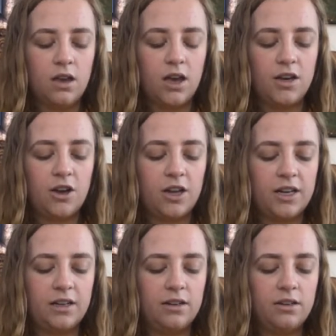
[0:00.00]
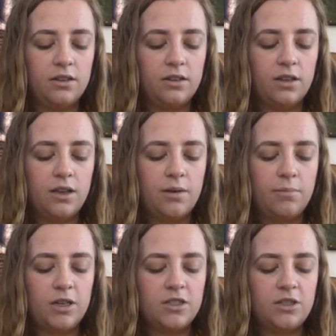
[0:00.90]
I nodded.
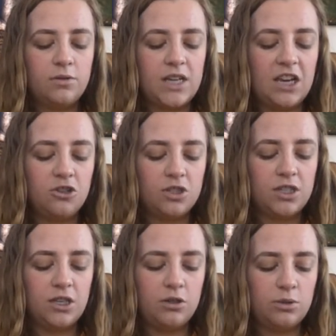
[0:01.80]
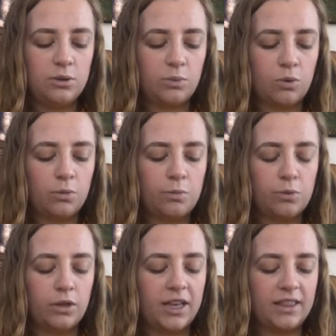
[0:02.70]
But it's too dangerous to use with a
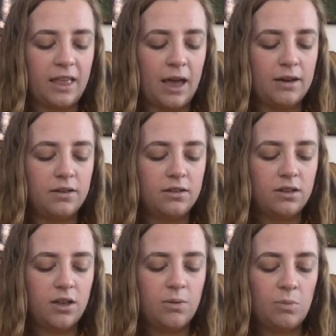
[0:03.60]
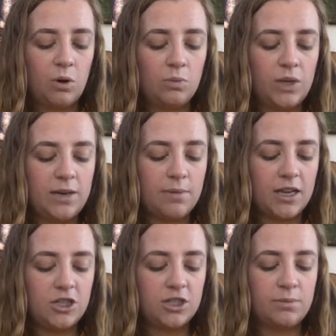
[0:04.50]
whirlpool like that. More wind
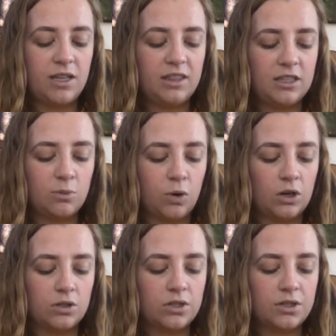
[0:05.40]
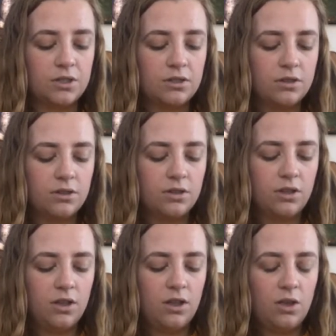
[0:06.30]
might just make things worse.
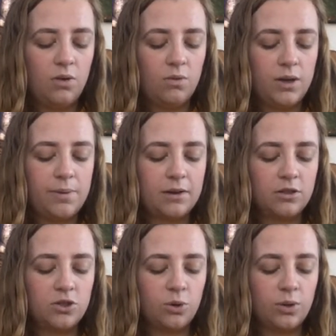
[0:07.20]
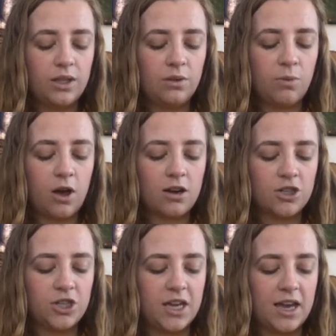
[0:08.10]
What about controlling the water,
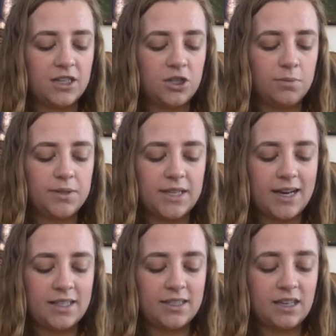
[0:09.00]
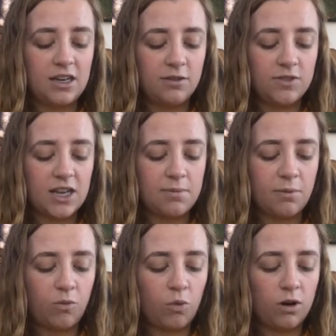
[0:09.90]
she asked. You're Poseidon's son. You've done it
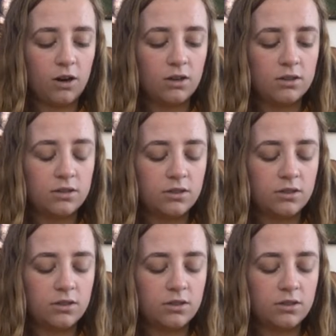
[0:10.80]
before.